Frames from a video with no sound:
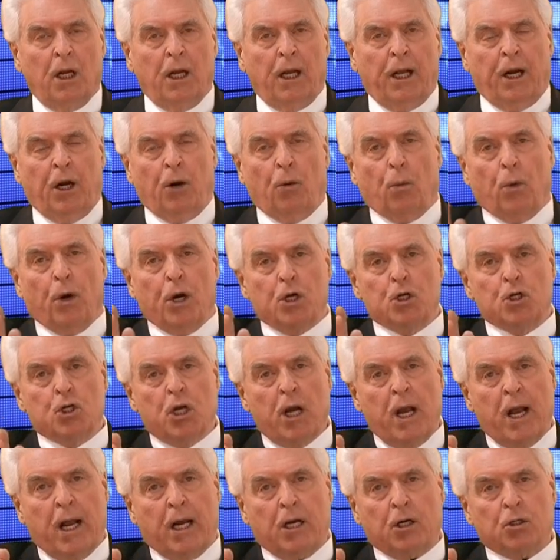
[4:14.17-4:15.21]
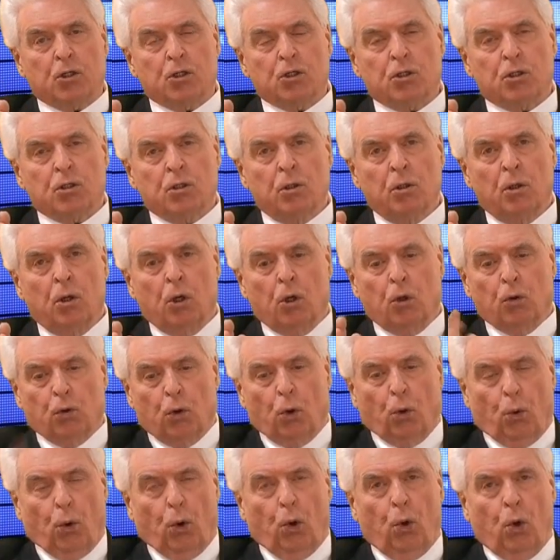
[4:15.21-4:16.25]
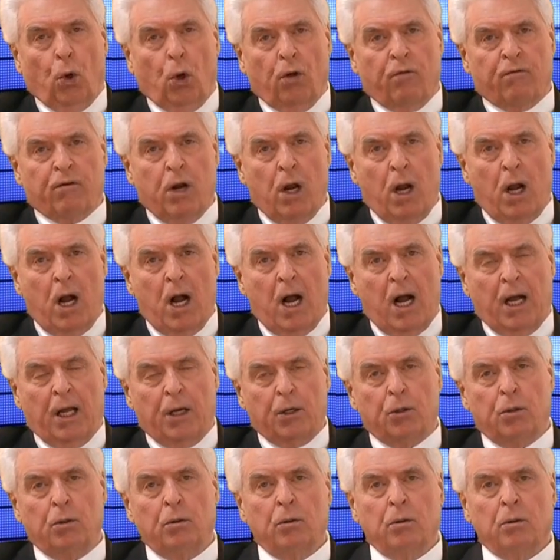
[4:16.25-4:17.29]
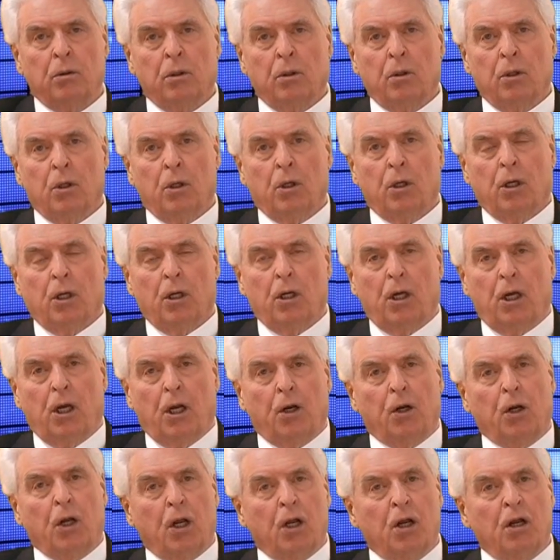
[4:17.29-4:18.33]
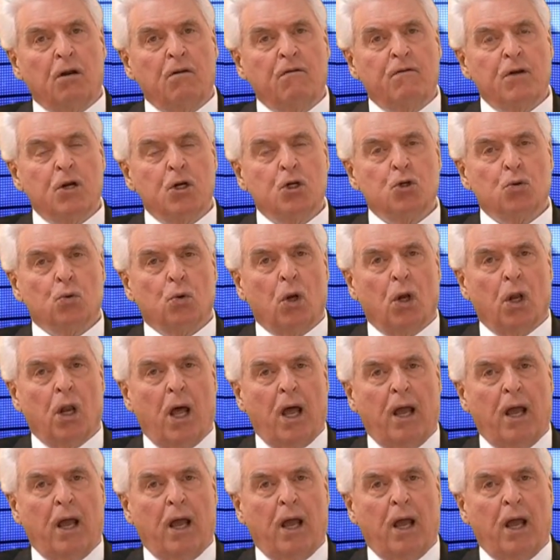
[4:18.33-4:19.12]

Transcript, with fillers: And it rejects the rule of God in the individual